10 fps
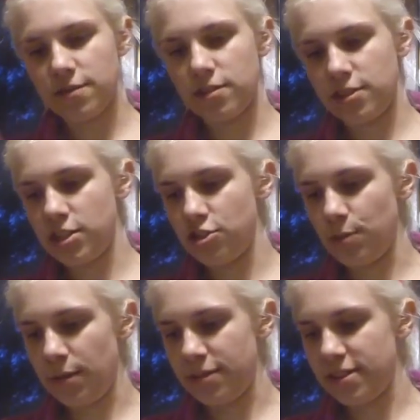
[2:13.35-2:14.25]
so the tissue
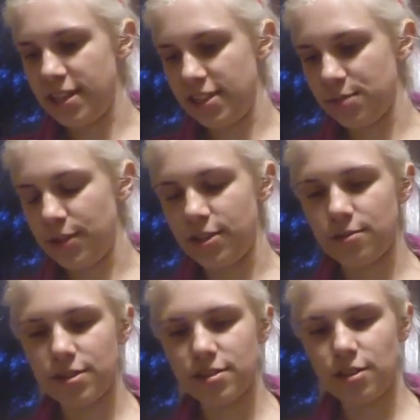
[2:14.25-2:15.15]
paper sticks, but you don't
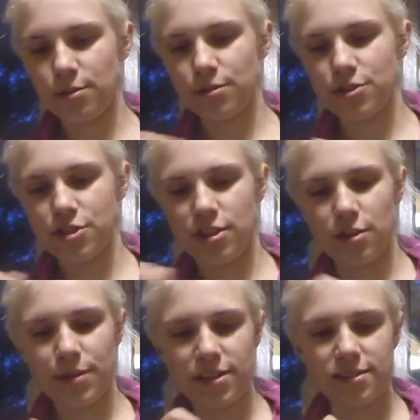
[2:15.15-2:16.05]
want to soak the
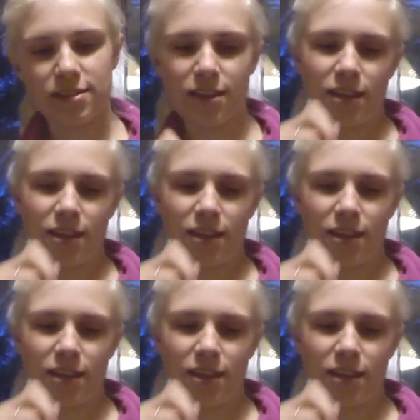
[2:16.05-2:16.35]
jar because